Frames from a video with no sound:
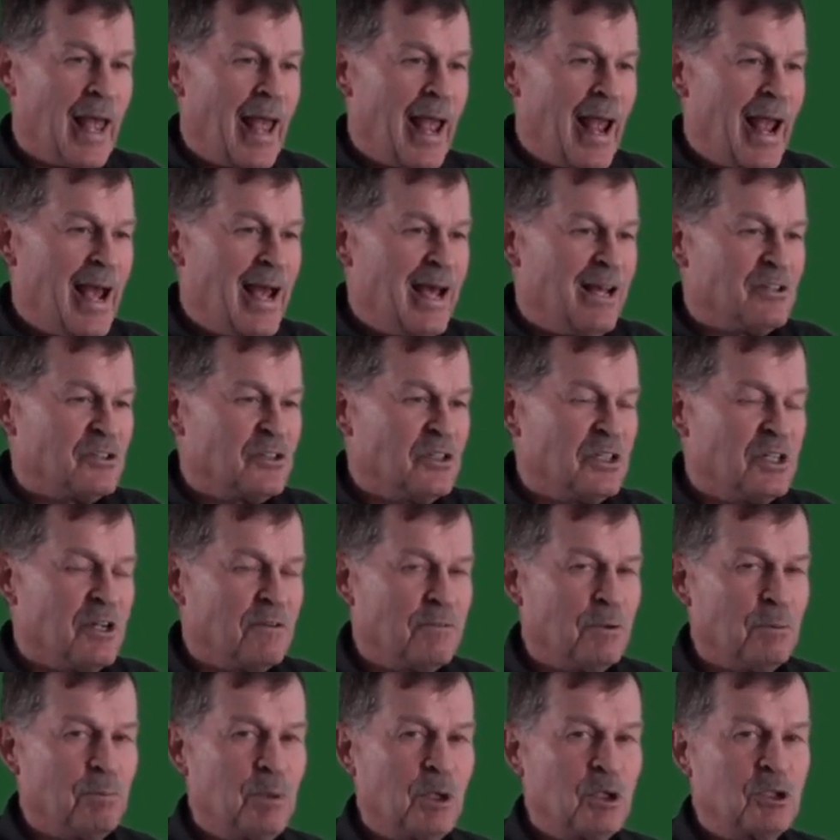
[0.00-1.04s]
has a
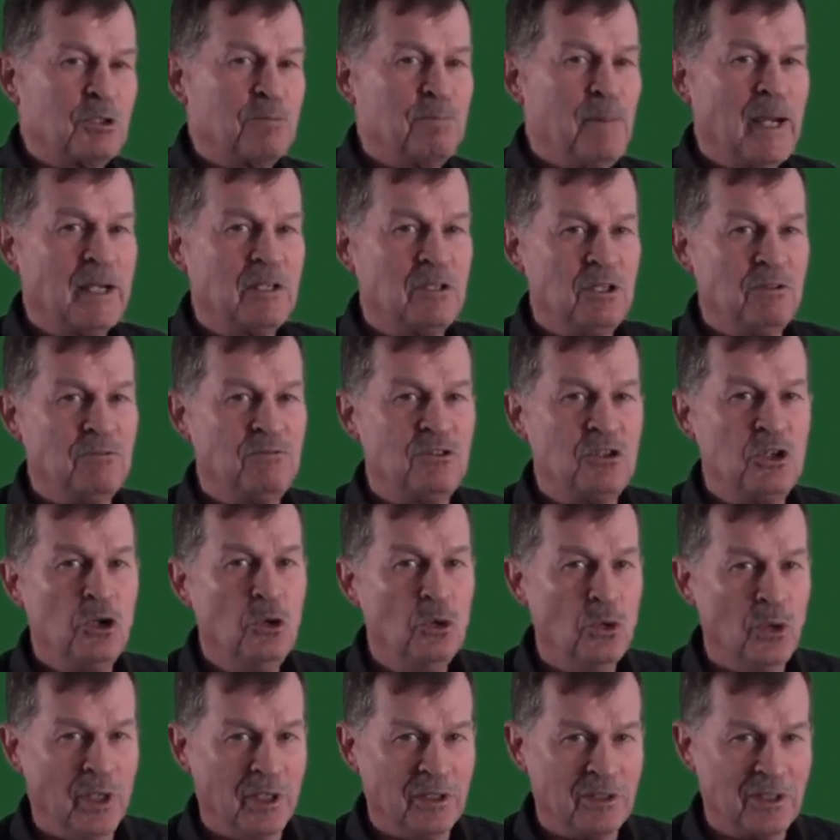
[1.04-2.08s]
different perspective
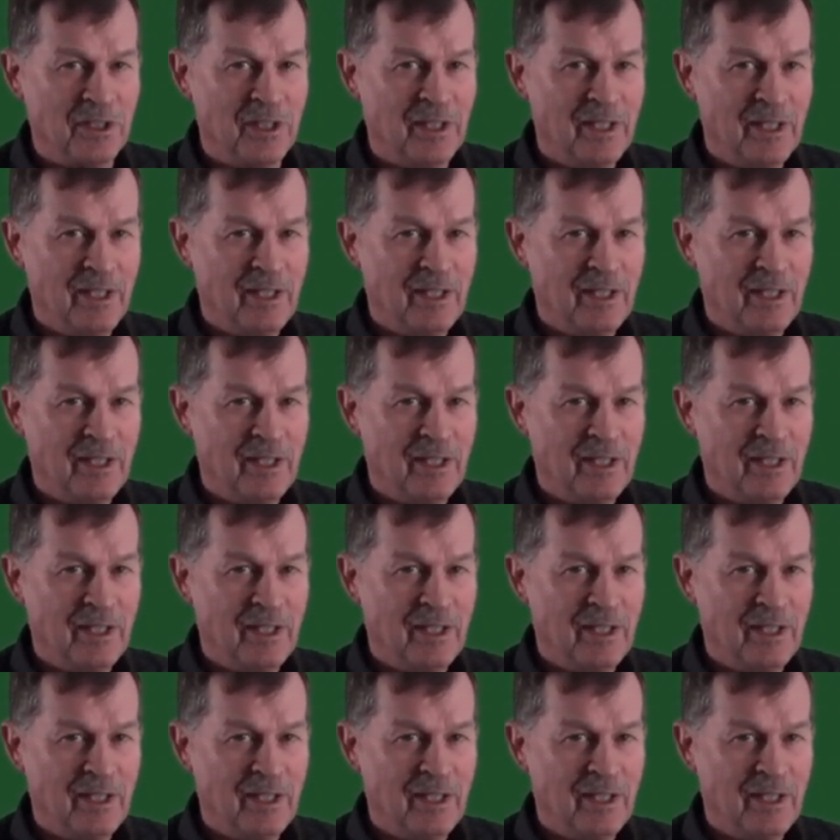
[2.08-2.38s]
to it.